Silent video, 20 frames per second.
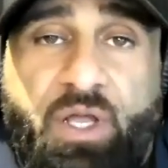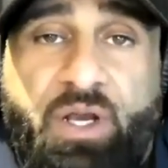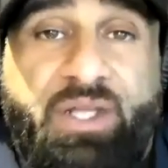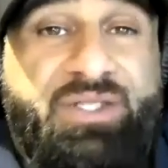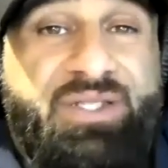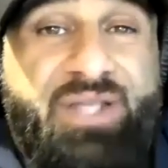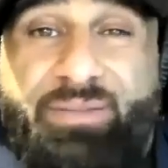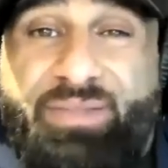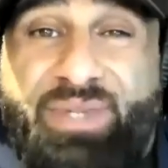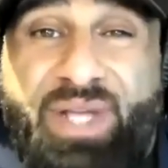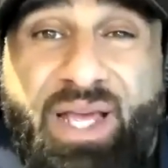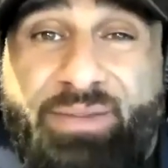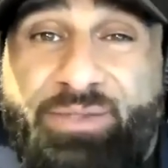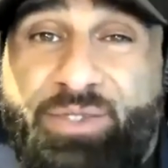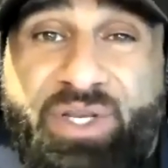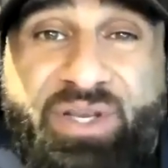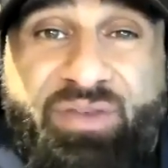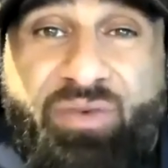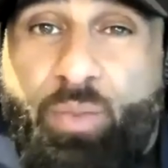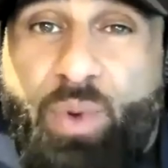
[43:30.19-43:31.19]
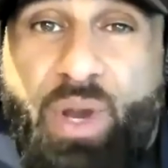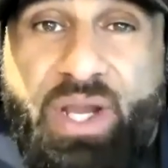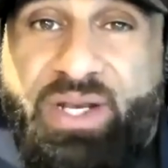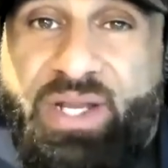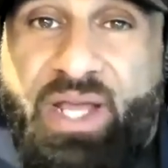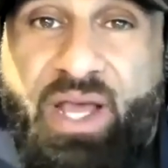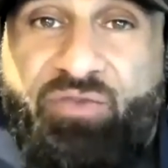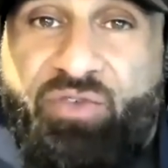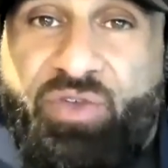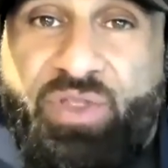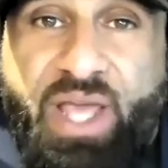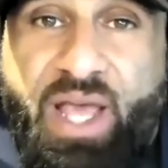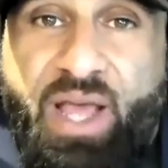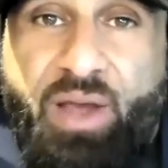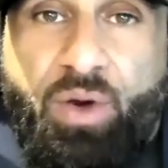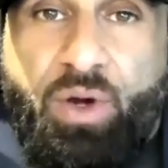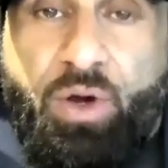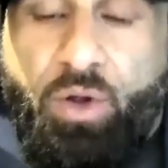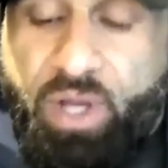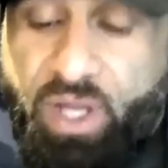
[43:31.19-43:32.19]
And sometimes you can even break it down for the
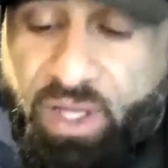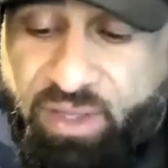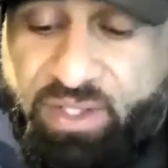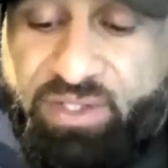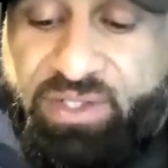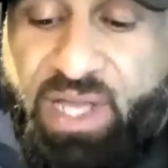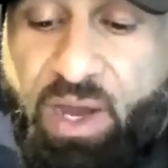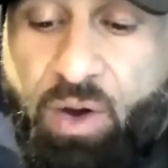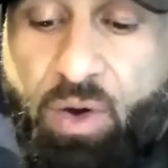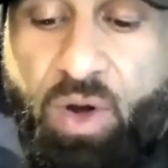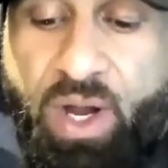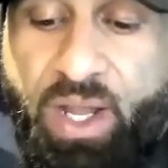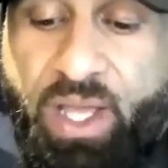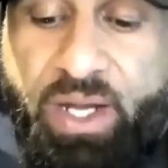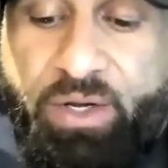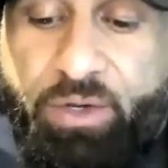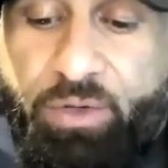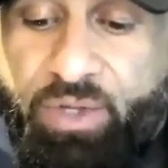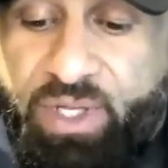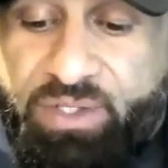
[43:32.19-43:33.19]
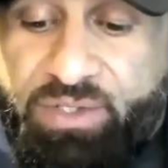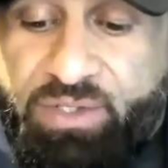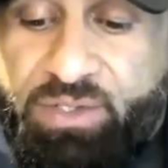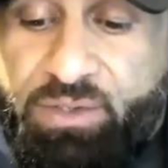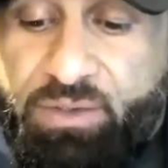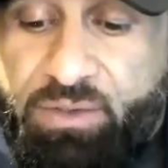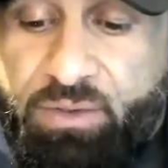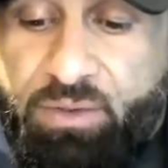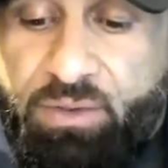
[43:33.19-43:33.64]
hour. Okay, this hour I got to do this.